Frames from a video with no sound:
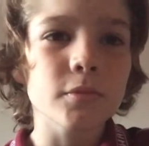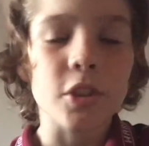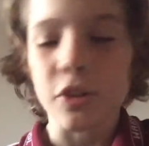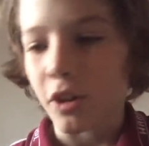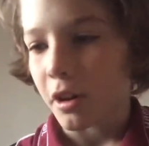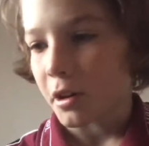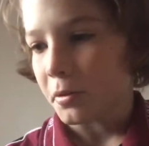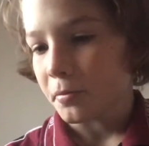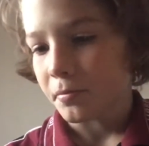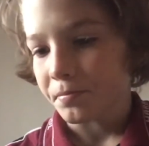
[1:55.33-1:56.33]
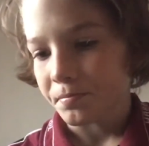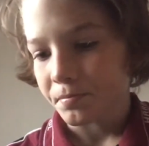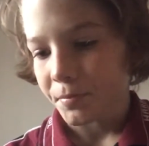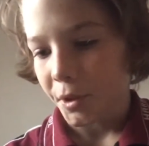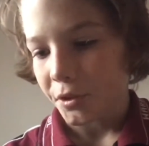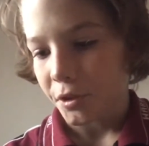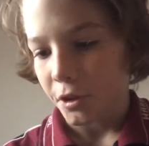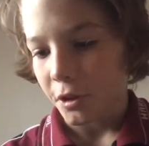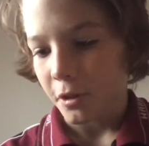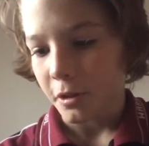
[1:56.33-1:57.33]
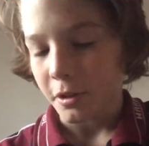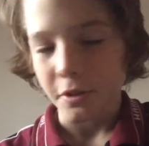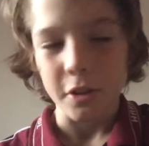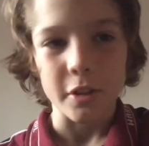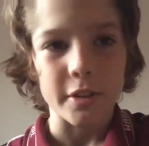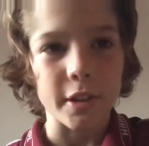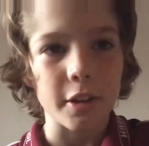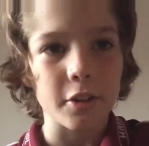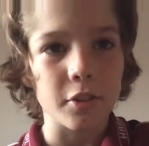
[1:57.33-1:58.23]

So, that's really all I was gonna say.